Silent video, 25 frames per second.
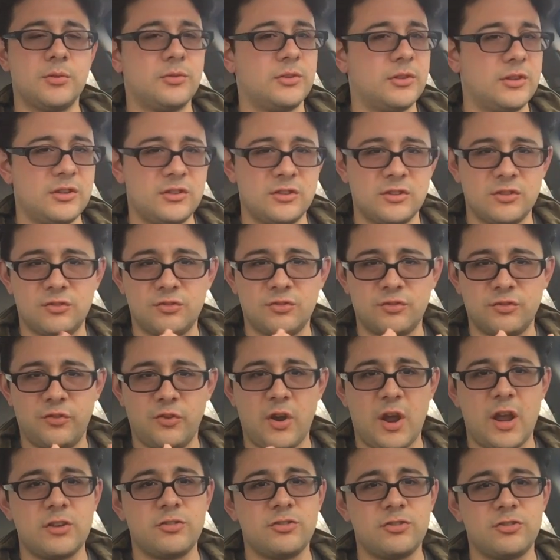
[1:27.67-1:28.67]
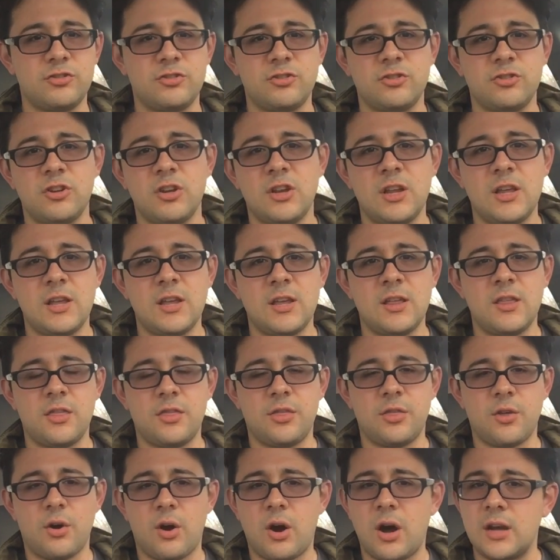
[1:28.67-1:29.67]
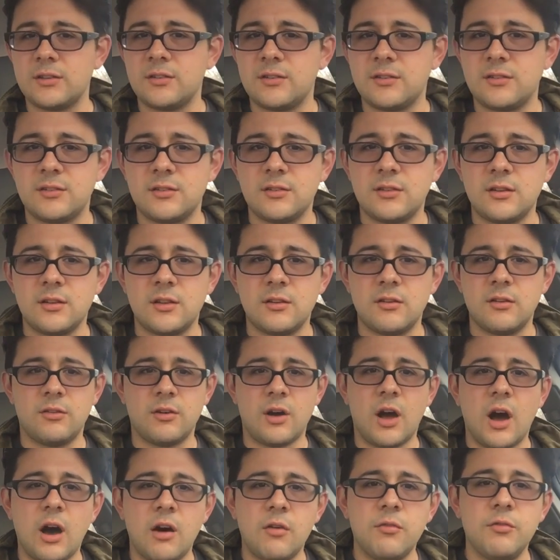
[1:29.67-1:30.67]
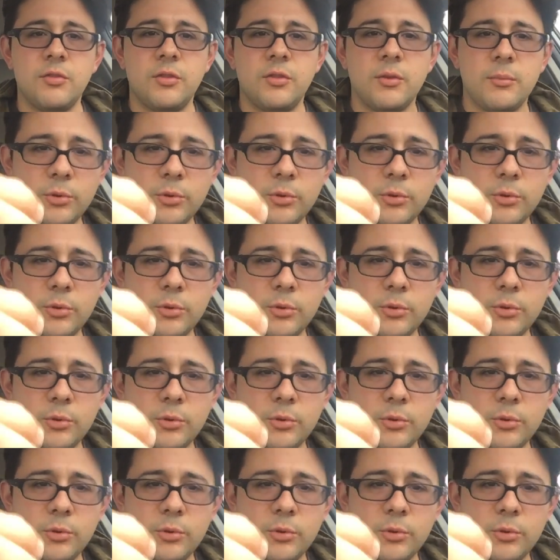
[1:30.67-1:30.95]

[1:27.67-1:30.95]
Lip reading: so this is fresh thoughts of the